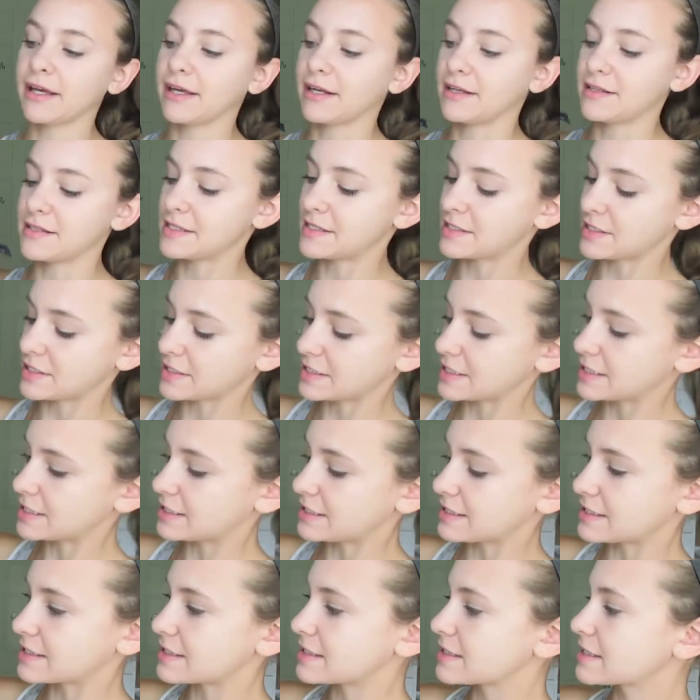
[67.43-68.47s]
It is just
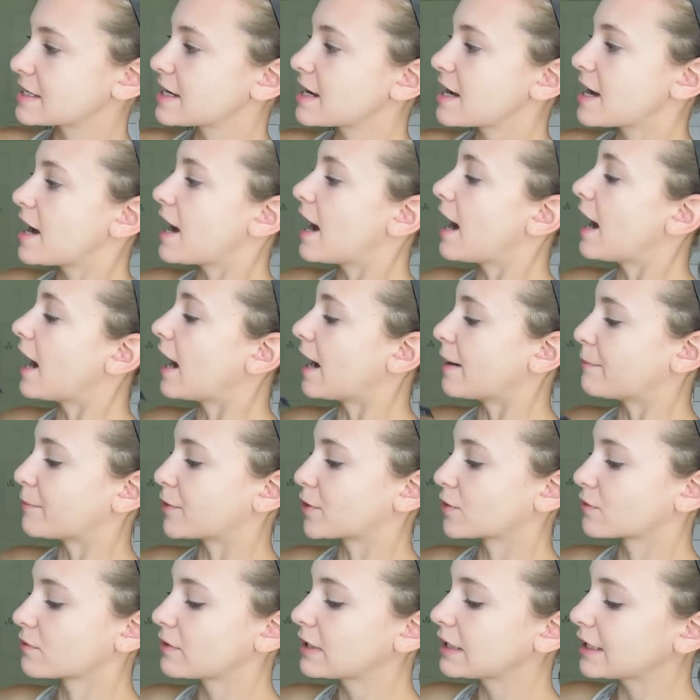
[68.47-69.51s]
this um,
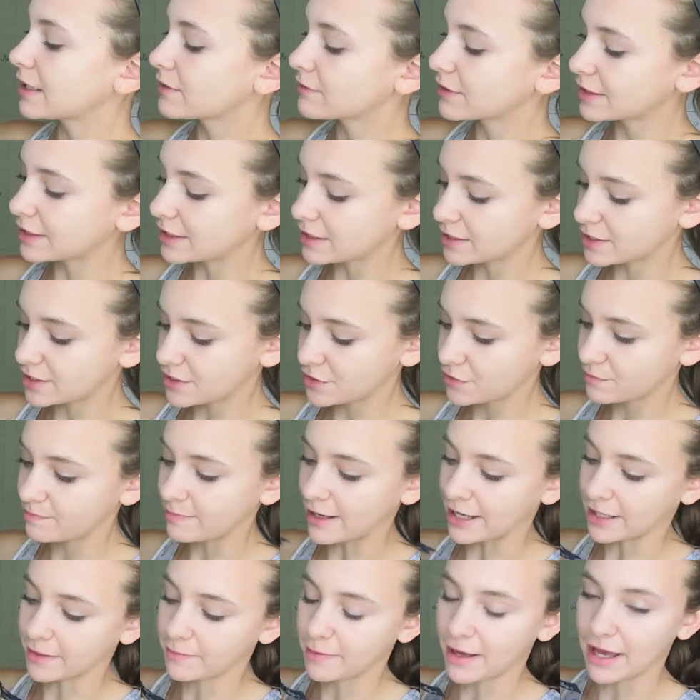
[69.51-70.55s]
really, really cute
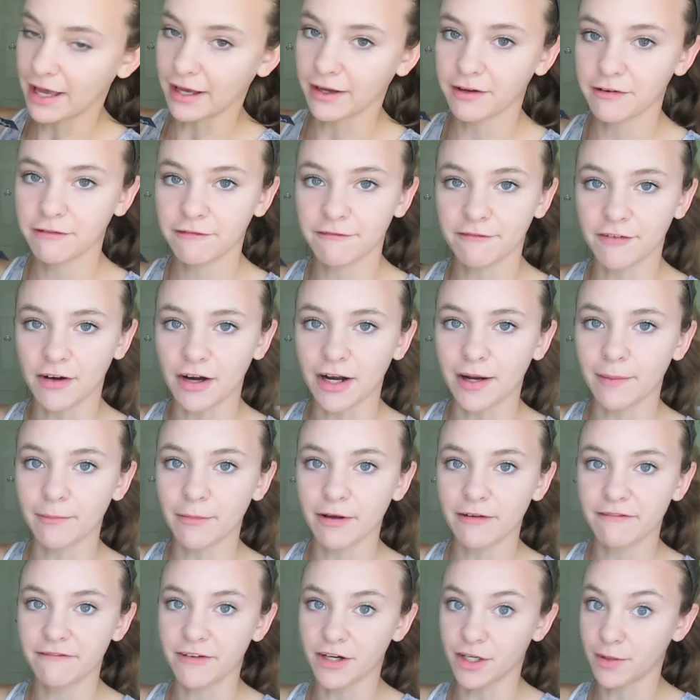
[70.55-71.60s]
backpack from
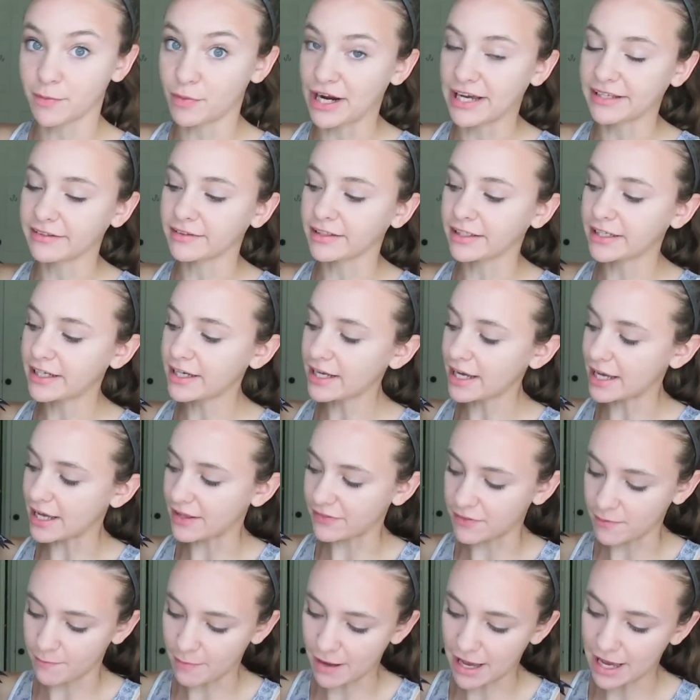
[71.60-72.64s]
Vera Bradley
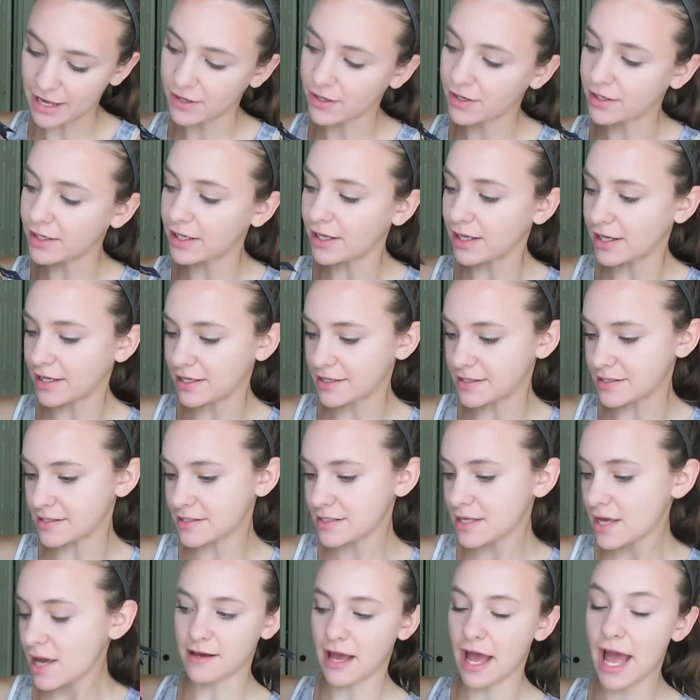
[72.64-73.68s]
and the pattern
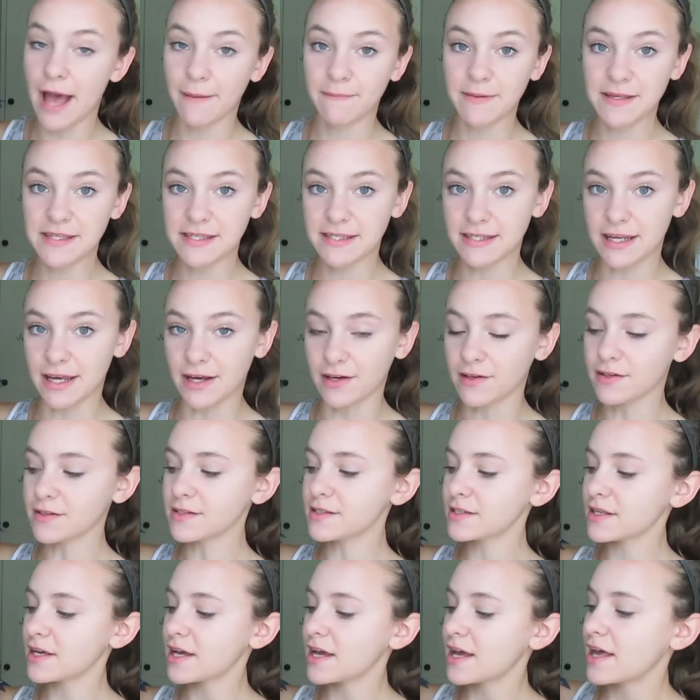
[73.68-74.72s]
is Happy
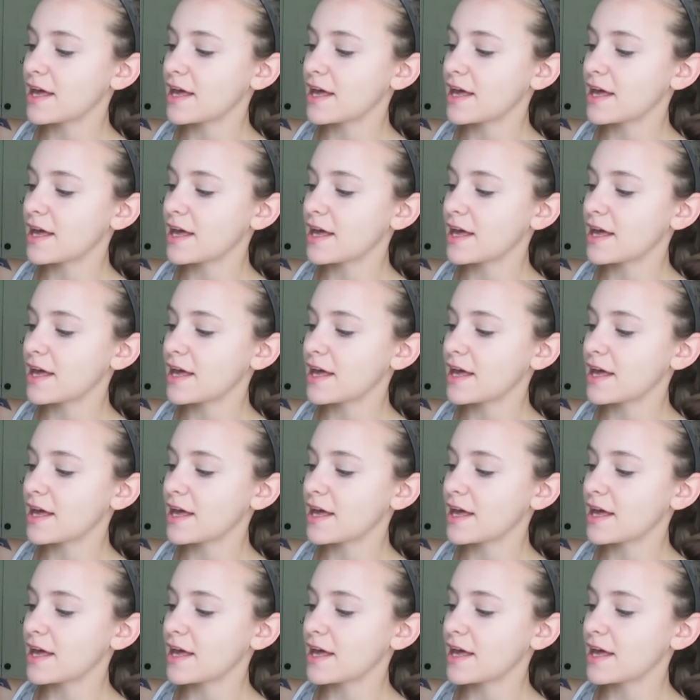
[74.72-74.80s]
Snails